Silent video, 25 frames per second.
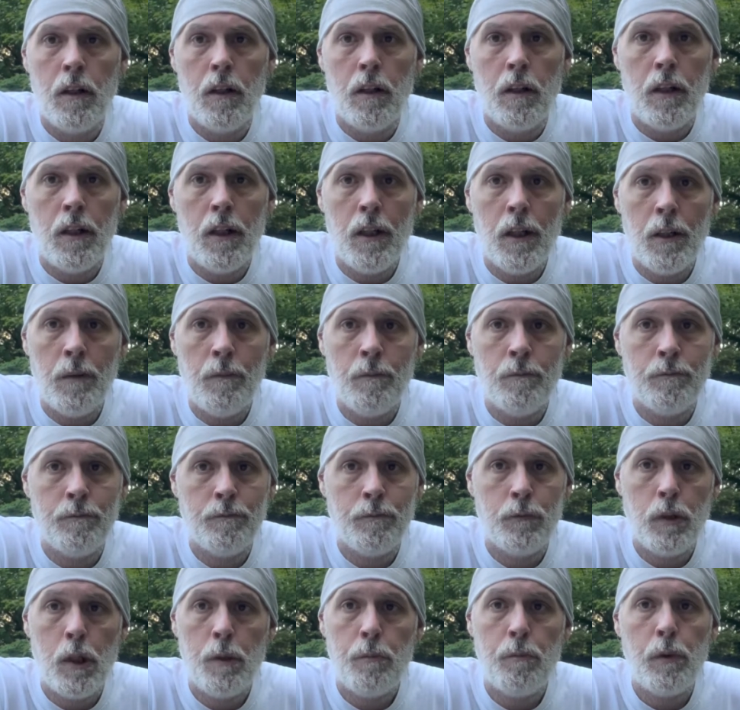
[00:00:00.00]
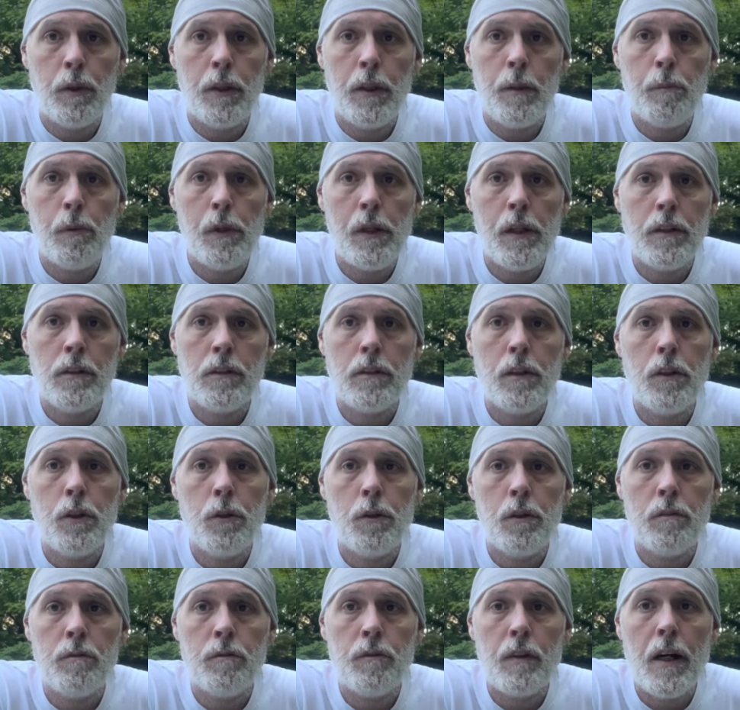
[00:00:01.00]
Hopefully the plan is to do
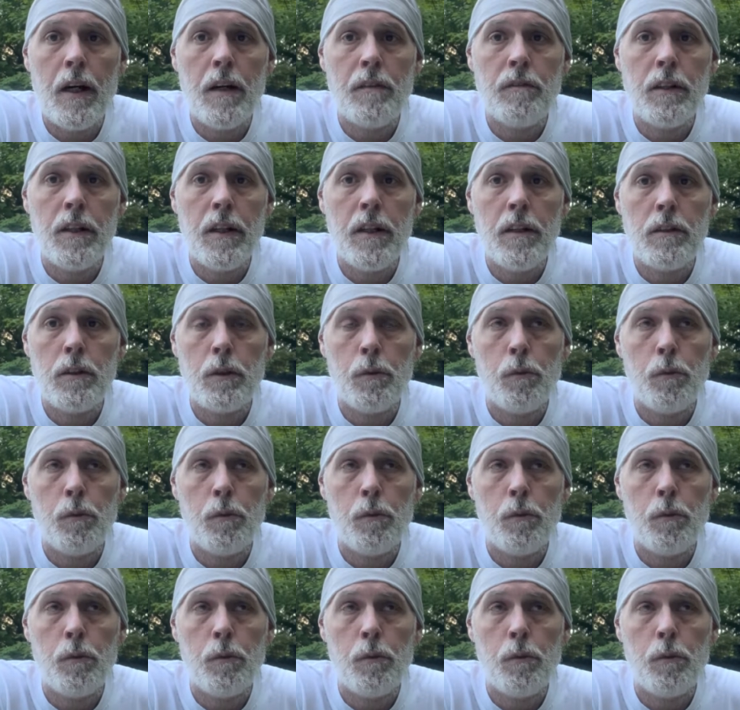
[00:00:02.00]
it in 5 days,